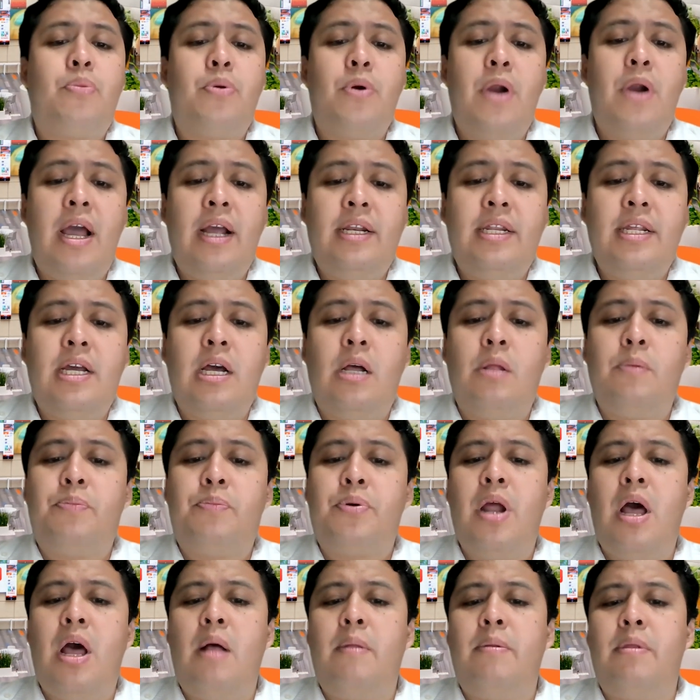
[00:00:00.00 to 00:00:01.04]
Practical
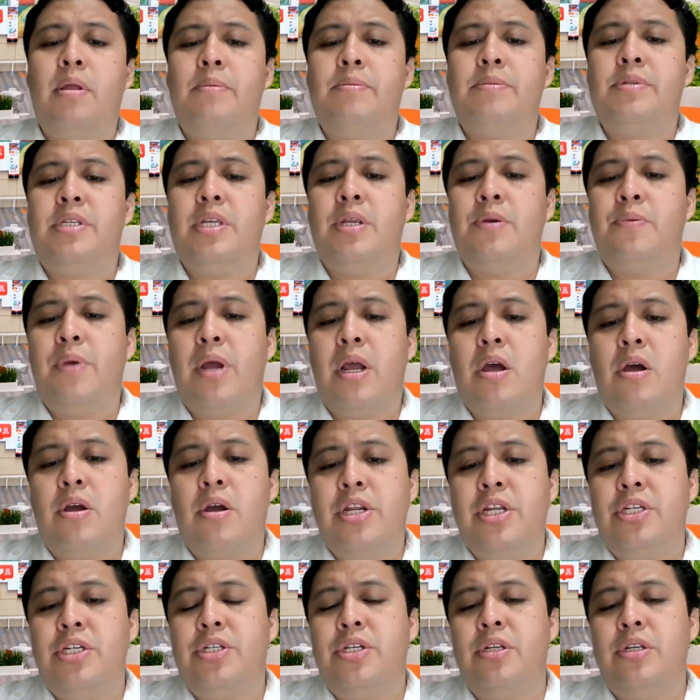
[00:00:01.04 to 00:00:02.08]
problems in
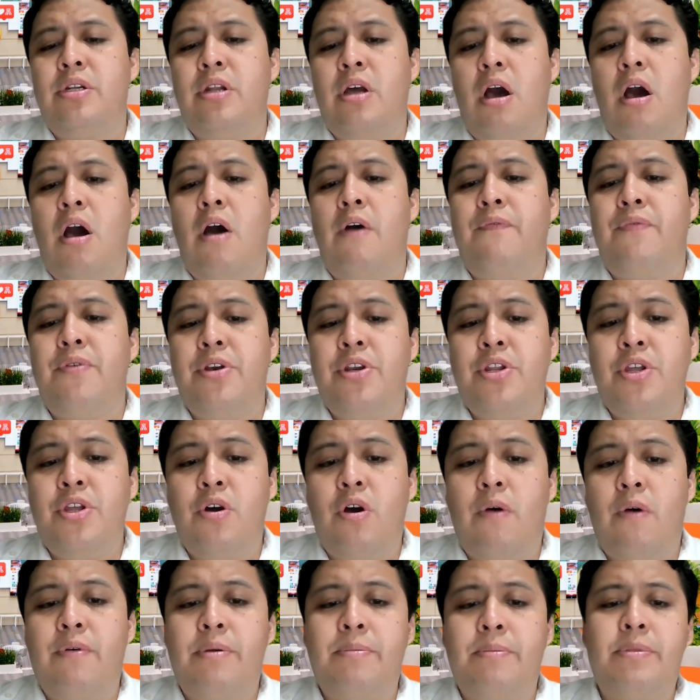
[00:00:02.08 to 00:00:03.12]
recognition of
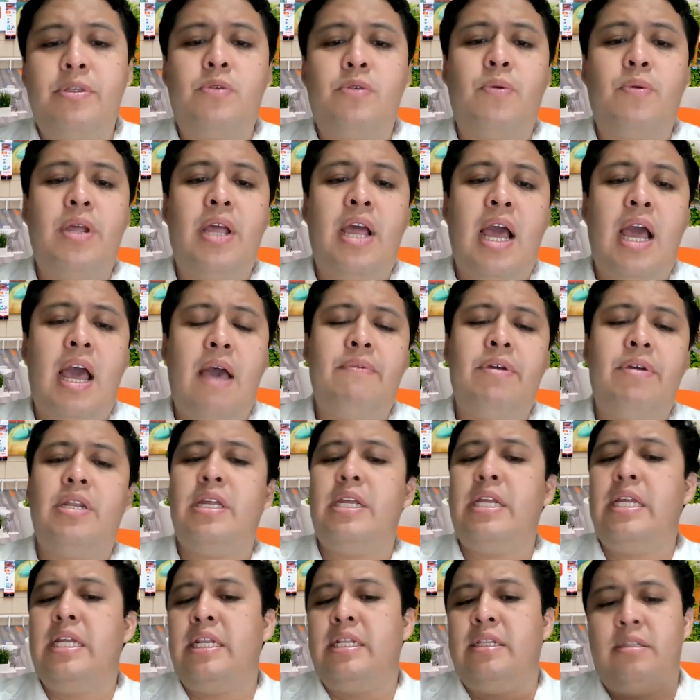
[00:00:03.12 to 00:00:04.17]
new governments, we have it
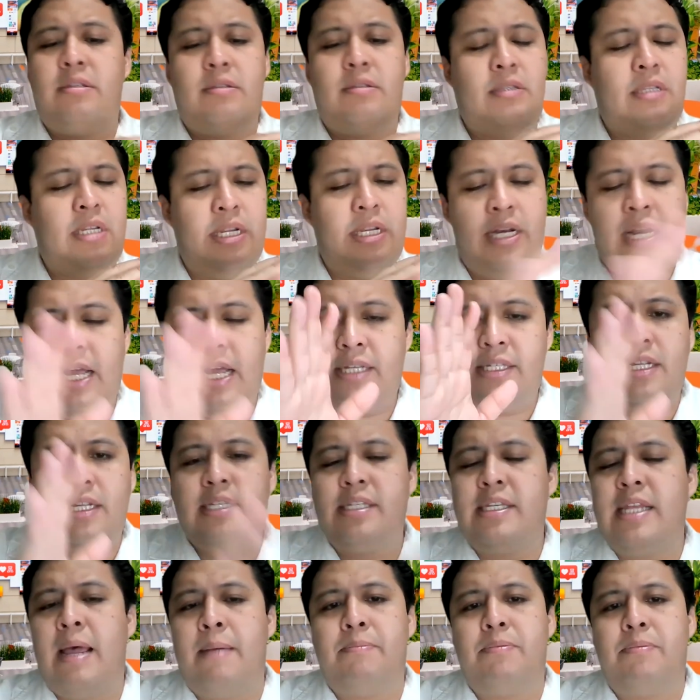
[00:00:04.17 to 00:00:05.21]
in the next
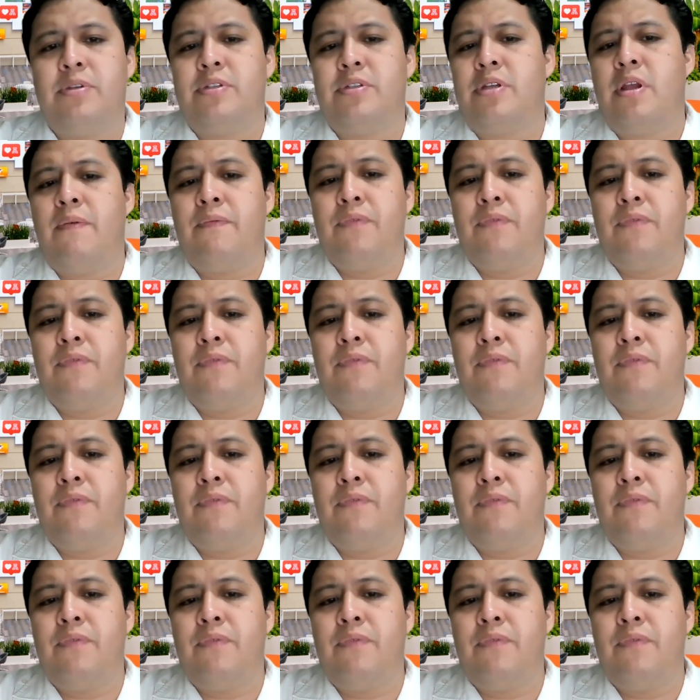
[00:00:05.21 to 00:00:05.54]
examples.